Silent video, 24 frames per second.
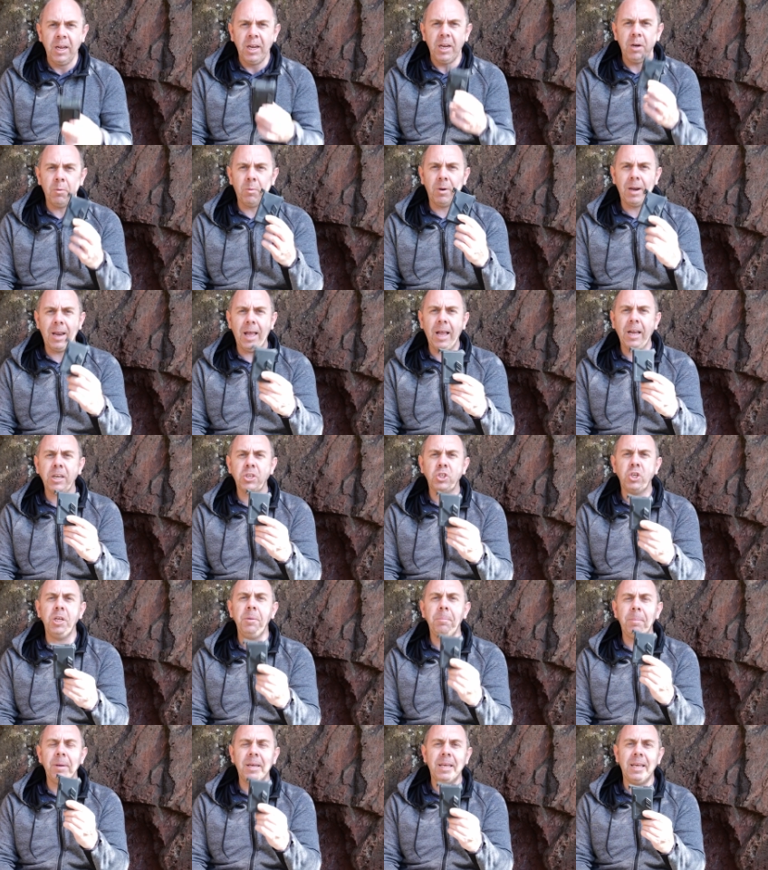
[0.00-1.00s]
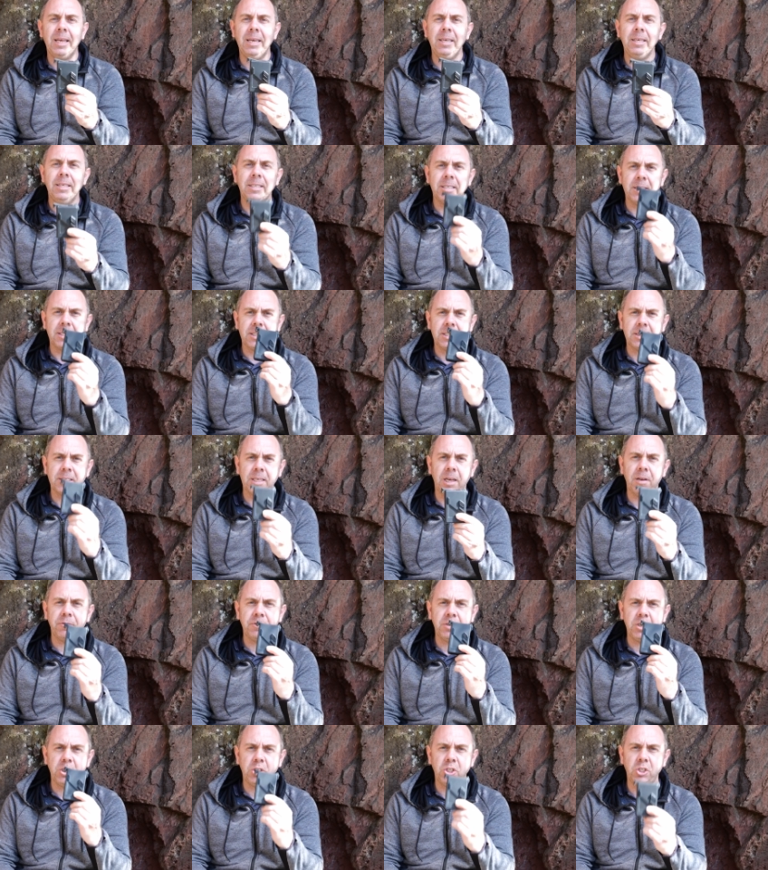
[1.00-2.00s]
it will actually begin to
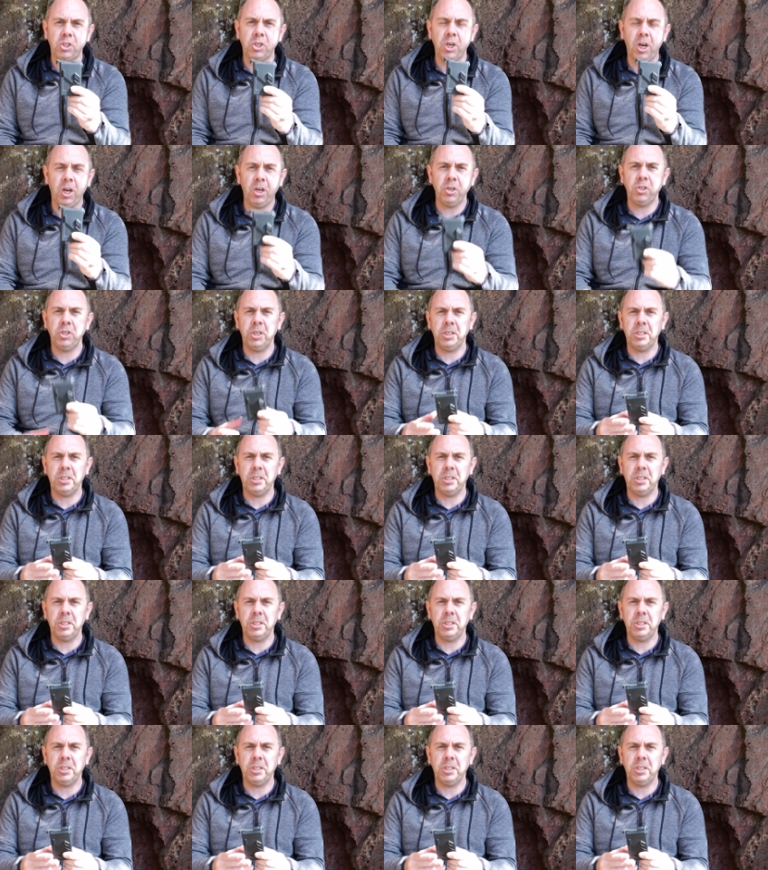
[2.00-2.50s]
self-discharge